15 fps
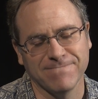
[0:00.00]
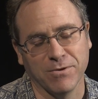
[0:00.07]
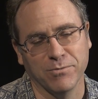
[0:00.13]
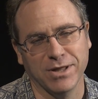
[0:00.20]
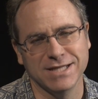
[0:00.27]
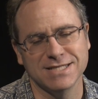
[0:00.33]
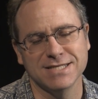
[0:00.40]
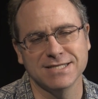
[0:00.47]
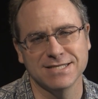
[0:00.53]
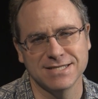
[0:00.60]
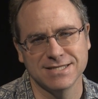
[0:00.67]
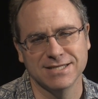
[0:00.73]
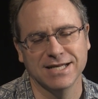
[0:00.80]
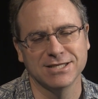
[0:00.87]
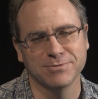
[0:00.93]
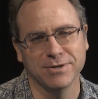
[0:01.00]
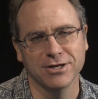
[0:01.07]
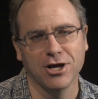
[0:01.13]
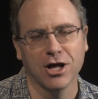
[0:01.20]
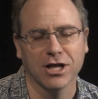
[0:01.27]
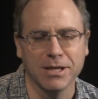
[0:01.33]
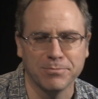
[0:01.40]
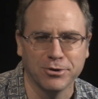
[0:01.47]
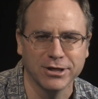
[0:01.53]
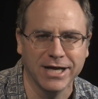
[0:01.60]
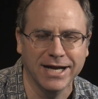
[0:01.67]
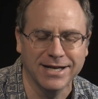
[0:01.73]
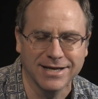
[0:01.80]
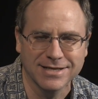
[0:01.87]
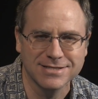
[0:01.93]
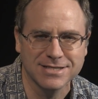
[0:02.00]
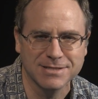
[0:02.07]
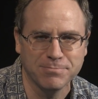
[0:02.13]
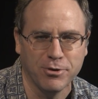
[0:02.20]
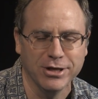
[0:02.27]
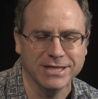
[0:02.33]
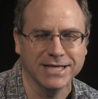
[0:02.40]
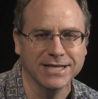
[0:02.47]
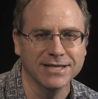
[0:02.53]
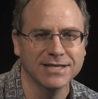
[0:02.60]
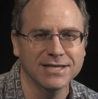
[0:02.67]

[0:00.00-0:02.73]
well, that's really all clipboard guy does, is pointing.